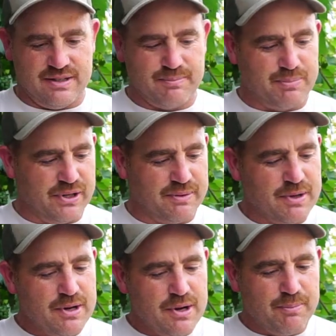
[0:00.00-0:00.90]

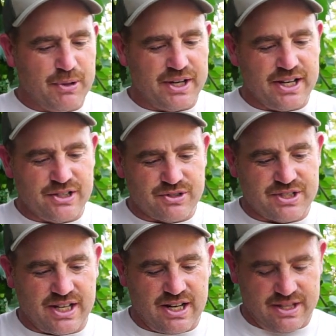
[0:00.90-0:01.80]
Pretty
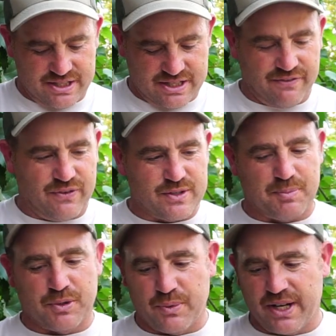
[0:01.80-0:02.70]
interesting on the difference
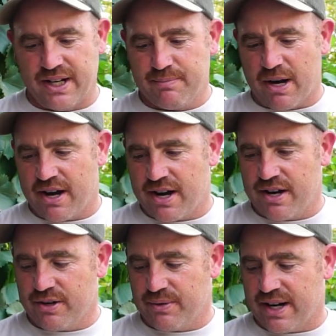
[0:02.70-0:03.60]
between my
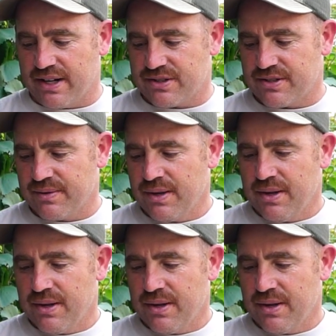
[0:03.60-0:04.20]
arrow weights.